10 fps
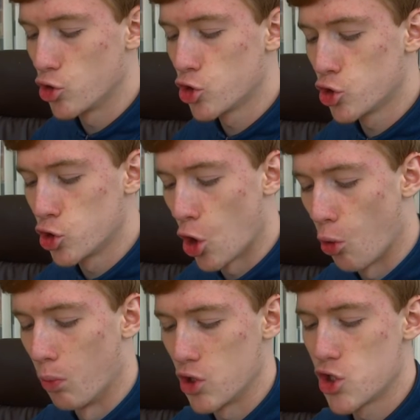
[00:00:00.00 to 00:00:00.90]

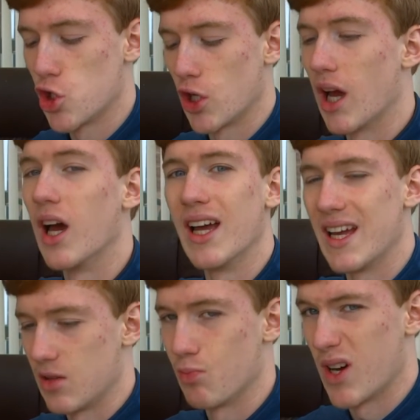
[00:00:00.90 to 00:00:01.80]
so much sugar
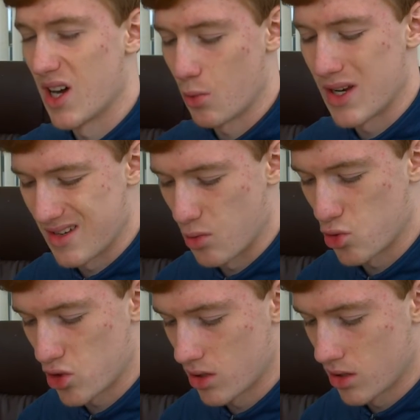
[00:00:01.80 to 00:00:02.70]
in my
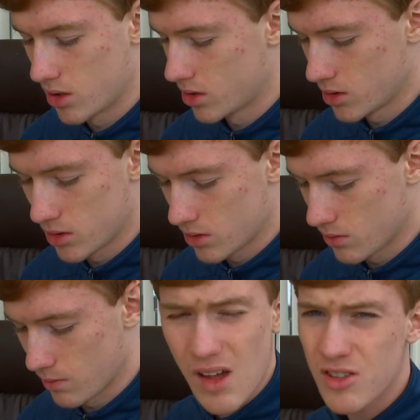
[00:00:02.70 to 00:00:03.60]
toast.
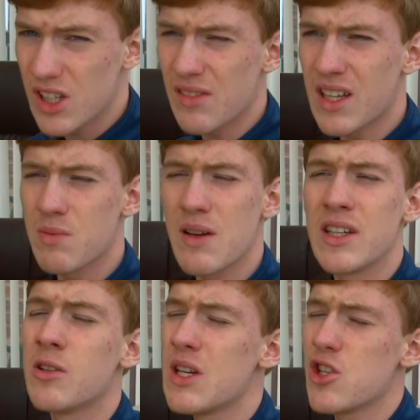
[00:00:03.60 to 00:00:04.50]
So yeah, that's my
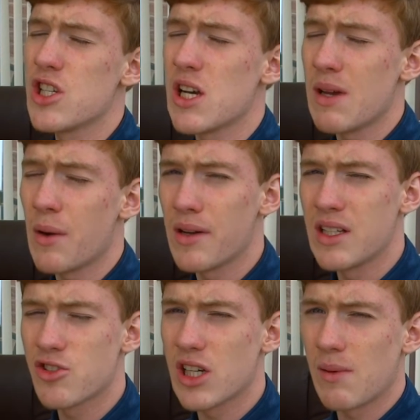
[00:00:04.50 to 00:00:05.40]
video. Make sure you check me out on
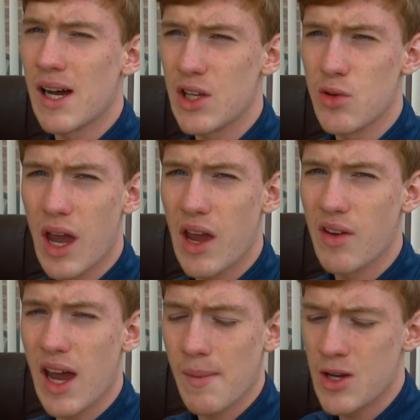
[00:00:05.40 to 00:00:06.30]
Instagram at
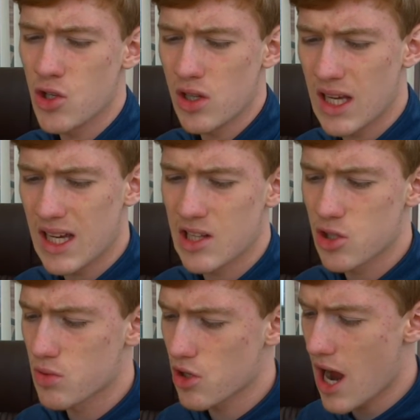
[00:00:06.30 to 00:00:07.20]
UKAviator. Make sure you like and
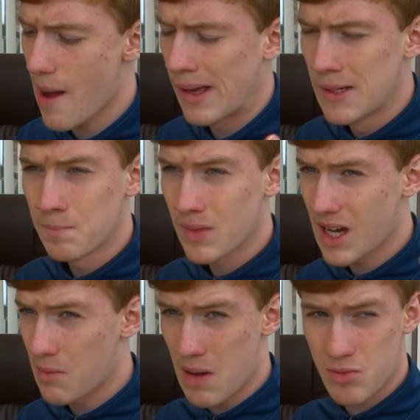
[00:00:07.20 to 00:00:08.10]
subscribe.
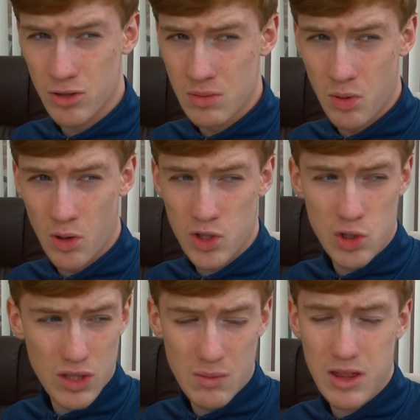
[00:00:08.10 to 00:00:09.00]
I'm absolutely bored,
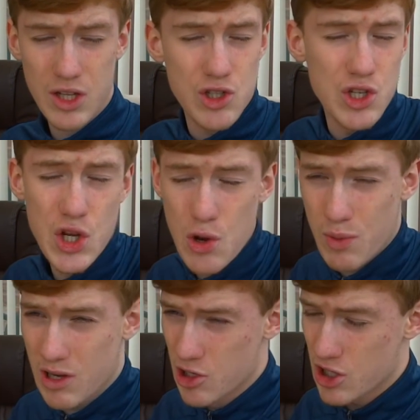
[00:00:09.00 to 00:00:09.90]
so give me things to do
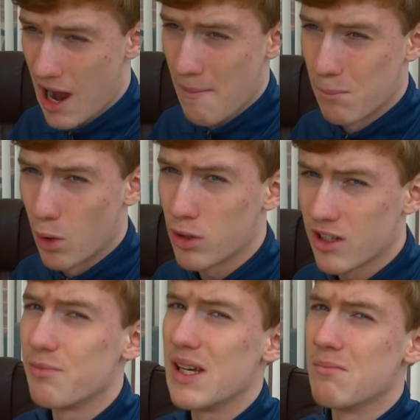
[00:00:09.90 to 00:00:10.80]
because I'm
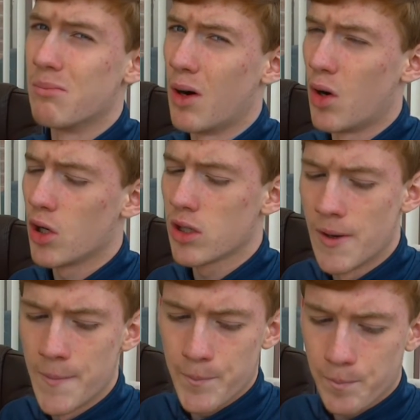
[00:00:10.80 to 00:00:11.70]
bored of being bored.
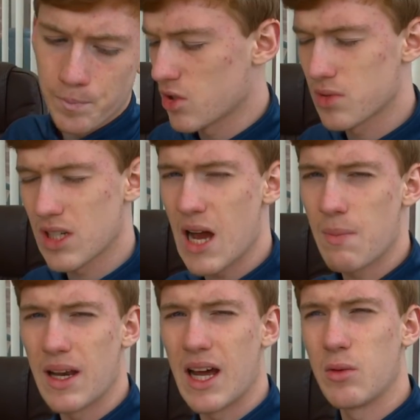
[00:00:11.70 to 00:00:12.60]
Subscribe
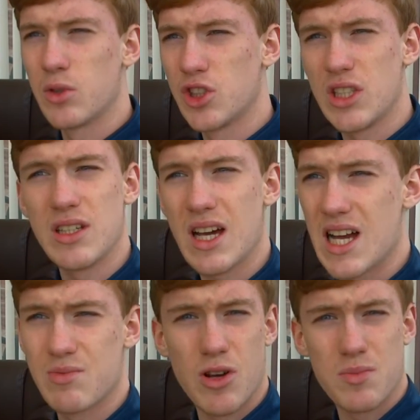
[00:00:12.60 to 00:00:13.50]
and I will see you
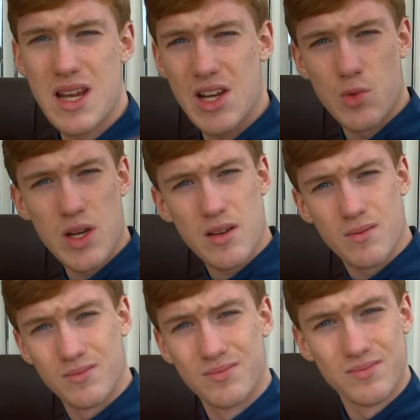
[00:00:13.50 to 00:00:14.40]
guys probably next week.
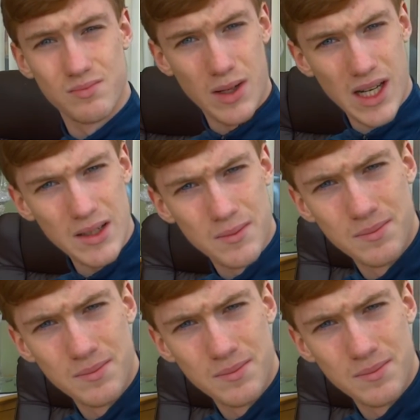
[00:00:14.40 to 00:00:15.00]
Bye.